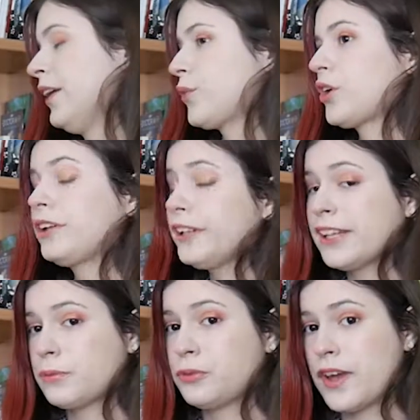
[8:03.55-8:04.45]
So I only
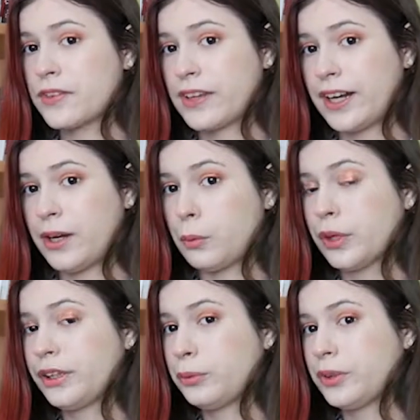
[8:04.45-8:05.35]
kept things that I
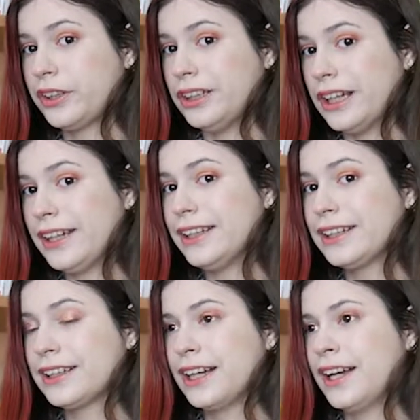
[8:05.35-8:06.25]
really, really
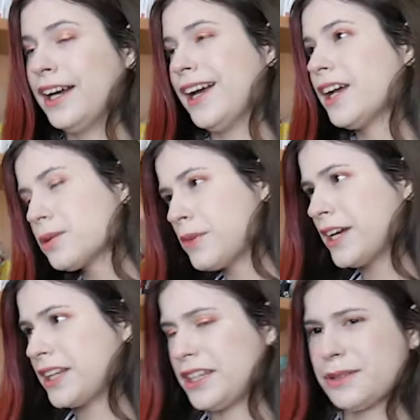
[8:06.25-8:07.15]
like. And
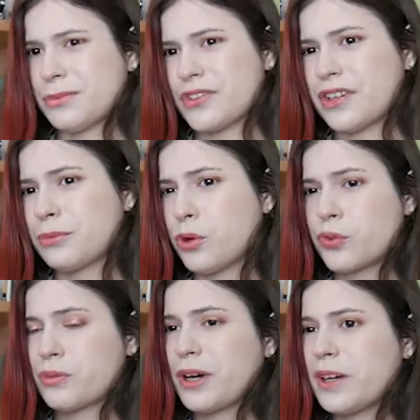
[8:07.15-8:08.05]
my games.
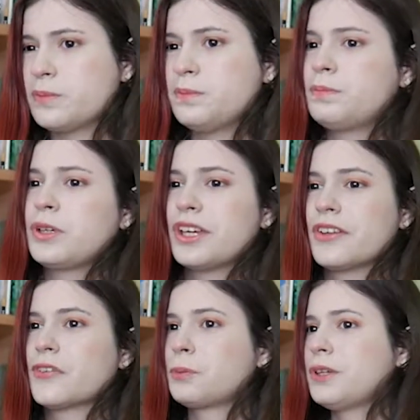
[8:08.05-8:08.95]
Most of my P
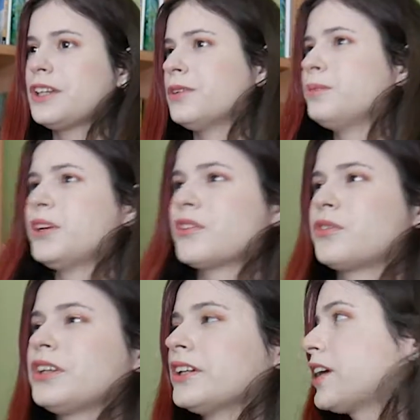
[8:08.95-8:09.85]
S P and P S Vita